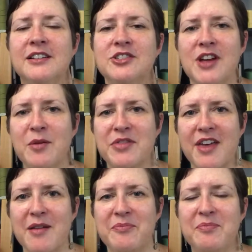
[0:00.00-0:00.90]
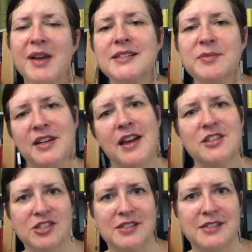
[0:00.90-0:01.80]
Chat with them, make some
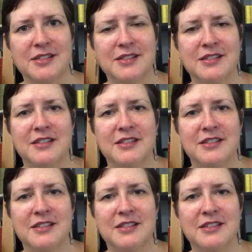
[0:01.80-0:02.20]
connections.